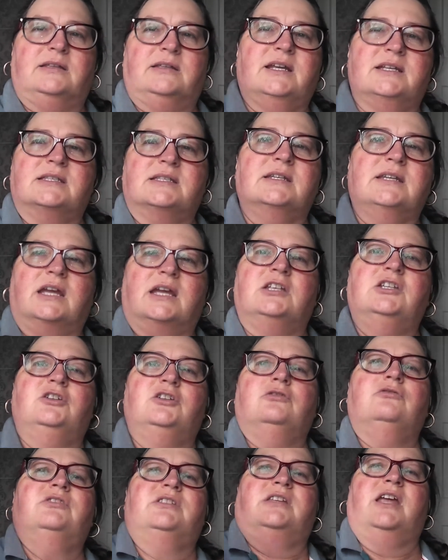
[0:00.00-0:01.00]
doesn't get
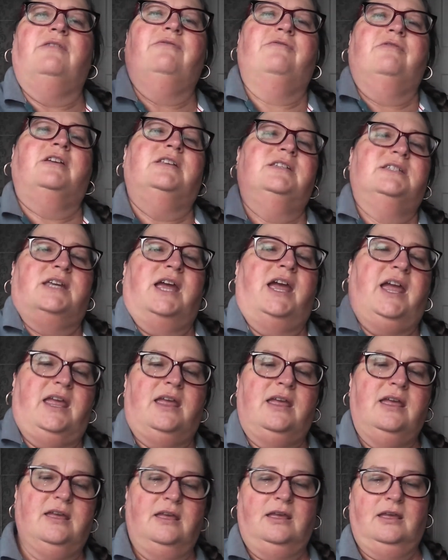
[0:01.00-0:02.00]
used every
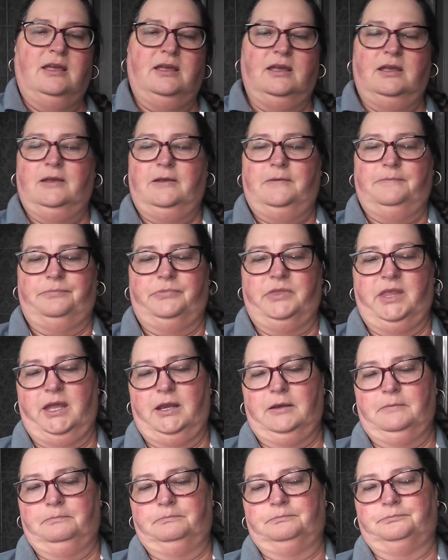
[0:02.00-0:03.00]
day,
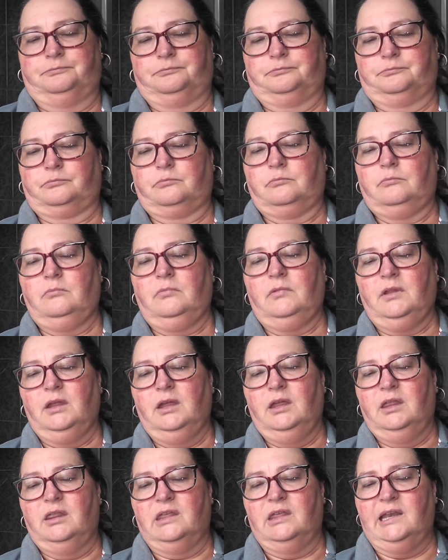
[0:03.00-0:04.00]
then
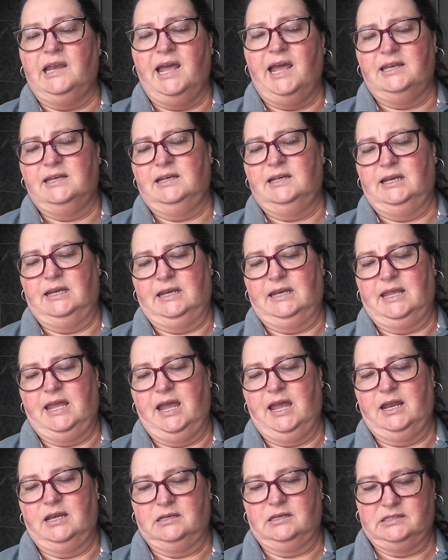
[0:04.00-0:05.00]
the lanolin
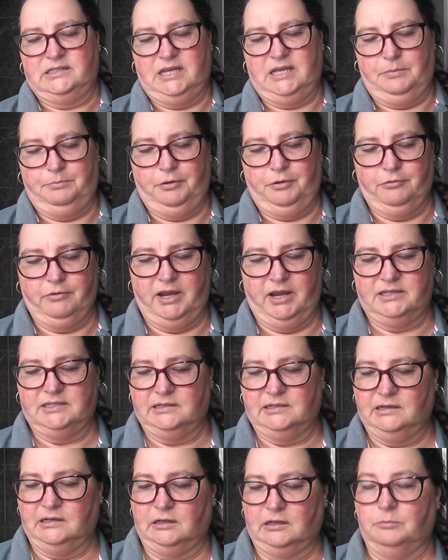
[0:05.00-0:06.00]
can separate a
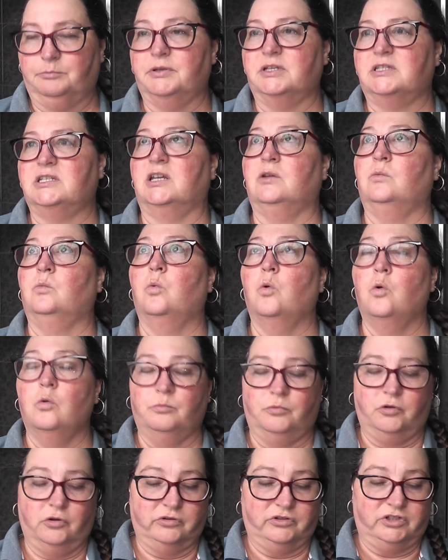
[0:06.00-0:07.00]
little bit in
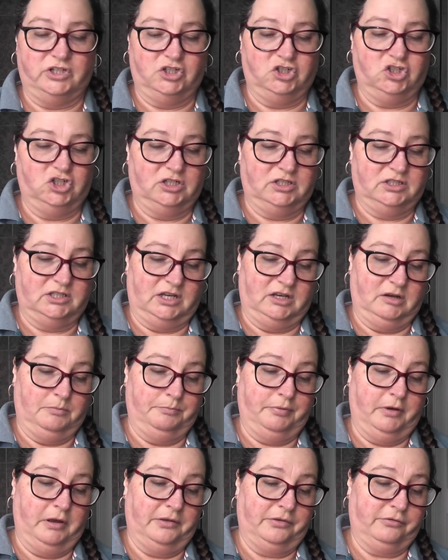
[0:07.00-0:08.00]
warm conditions, and a
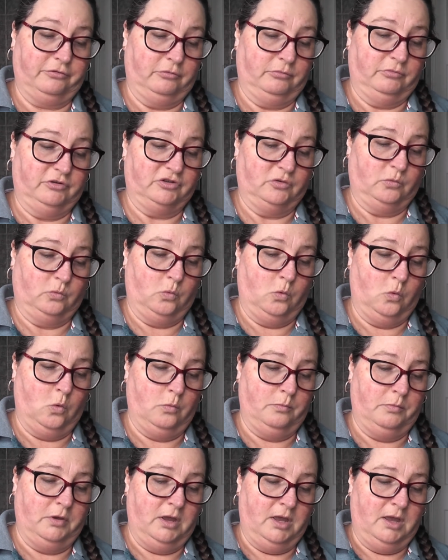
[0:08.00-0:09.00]
bathroom is a
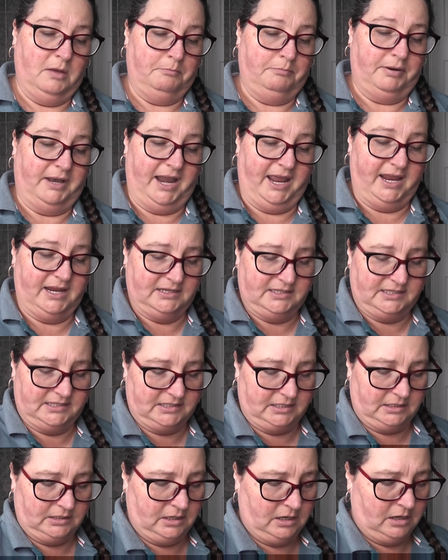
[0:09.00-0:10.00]
warm
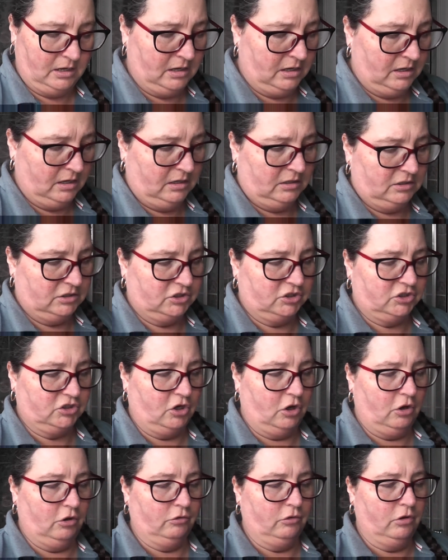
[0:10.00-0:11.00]
place.
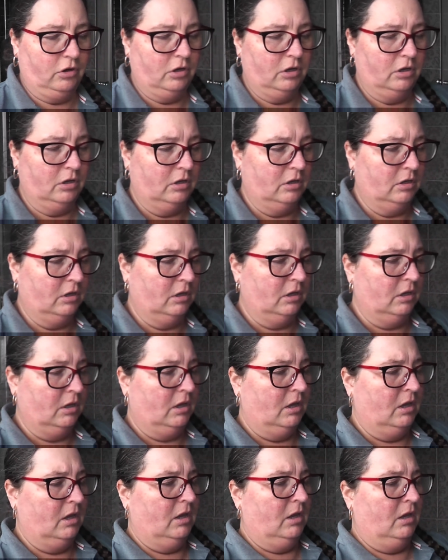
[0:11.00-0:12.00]
So
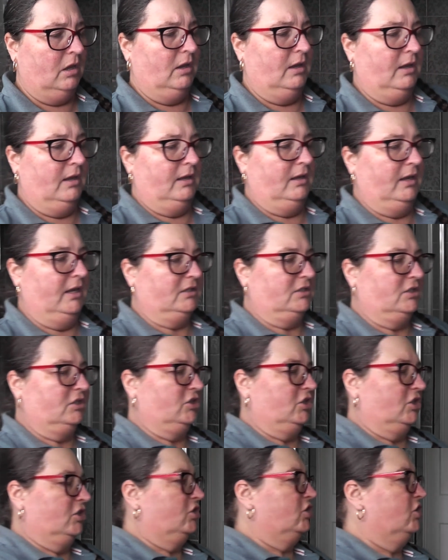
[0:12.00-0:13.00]
let's
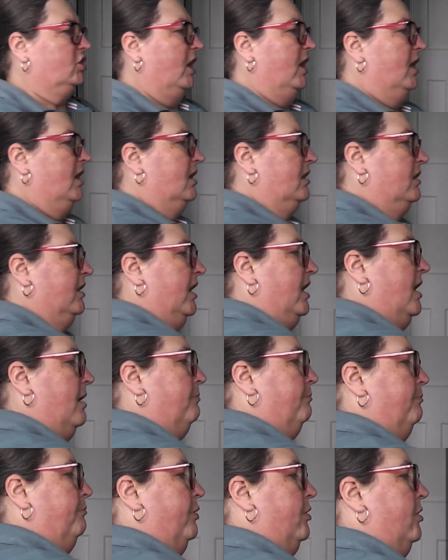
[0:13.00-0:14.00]
just shake that
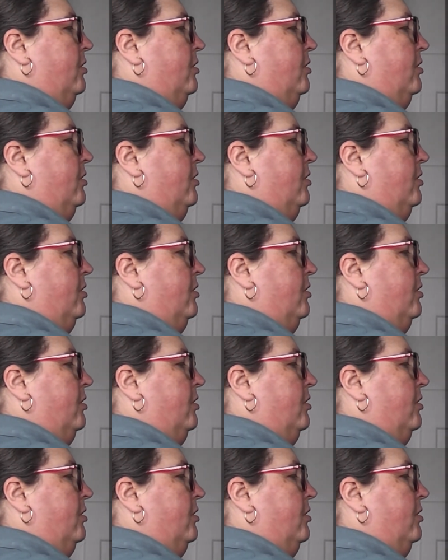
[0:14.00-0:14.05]
up.